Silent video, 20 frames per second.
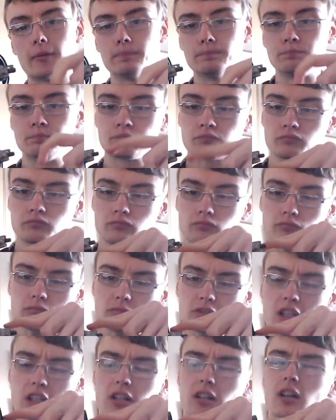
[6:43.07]
um,
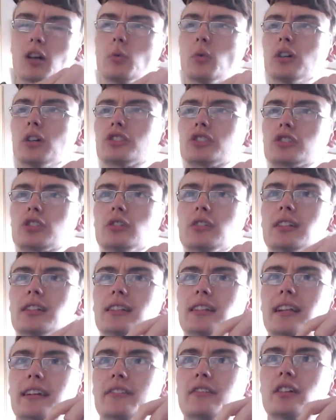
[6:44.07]
oh, what do you call
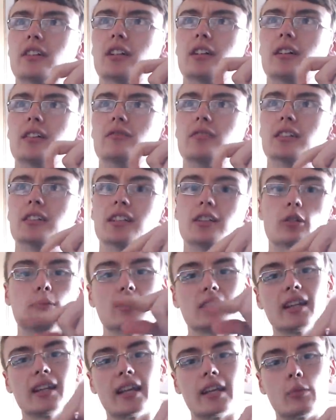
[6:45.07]
it, like the, the little
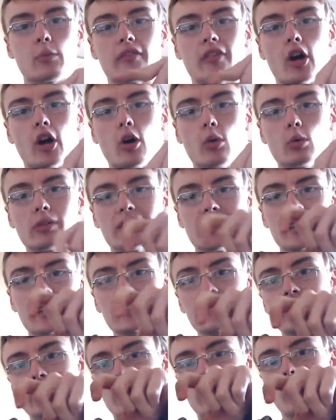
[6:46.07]
plate with holes
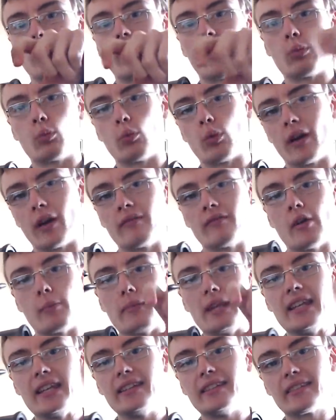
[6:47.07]
in, so that then when the
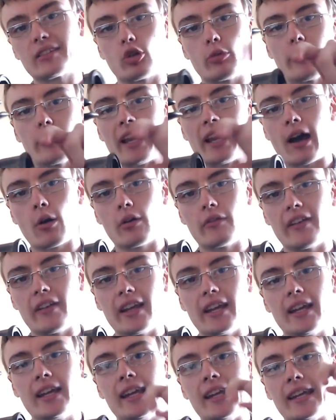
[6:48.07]
meat's coming out of
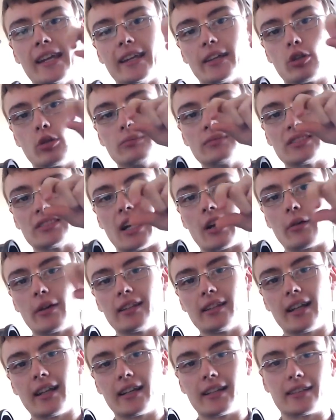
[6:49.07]
it, it comes out
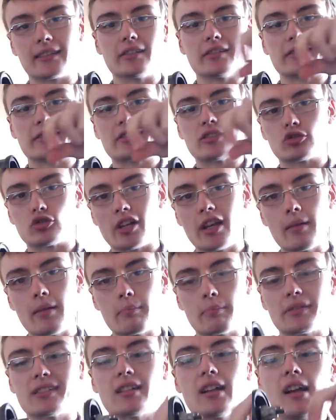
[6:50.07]
in, like, little
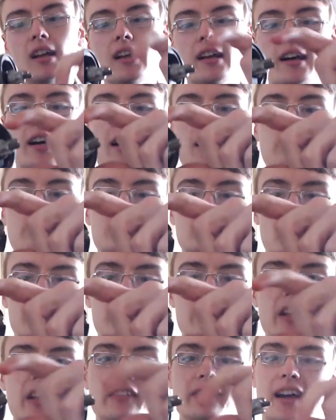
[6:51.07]
strips. Um, so I
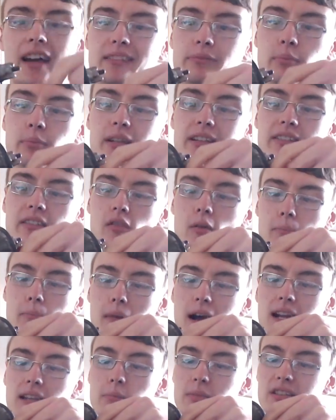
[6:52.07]
think that's missing. There
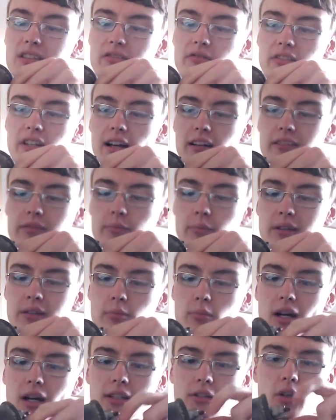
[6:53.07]
might be something else
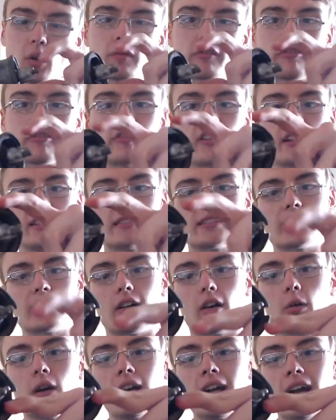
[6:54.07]
missing, but I don't think
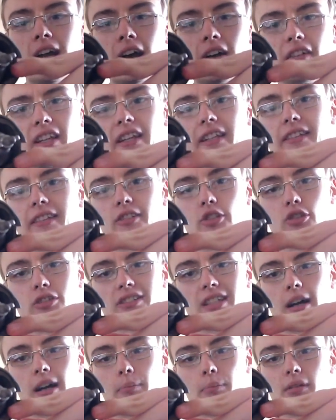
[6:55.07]
so. I think it's
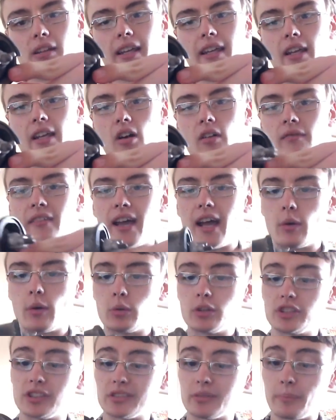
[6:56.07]
just that plate on there,
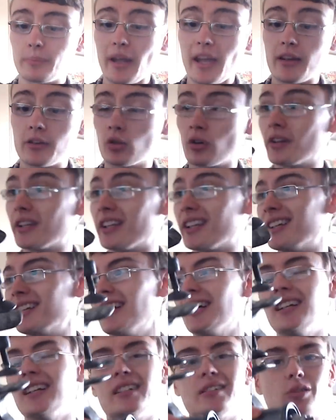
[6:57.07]
which is a bit
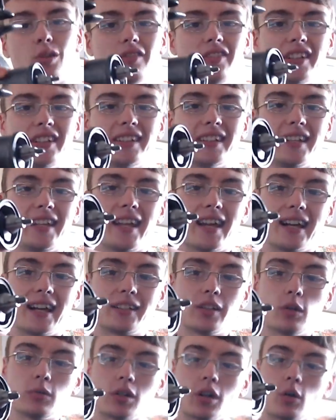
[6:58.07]
annoying. So obviously,
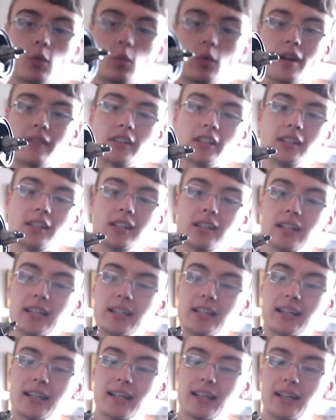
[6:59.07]
I don't know whether...
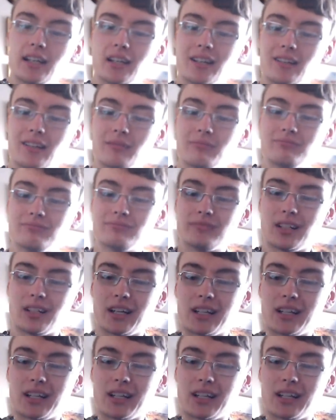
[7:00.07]
Um,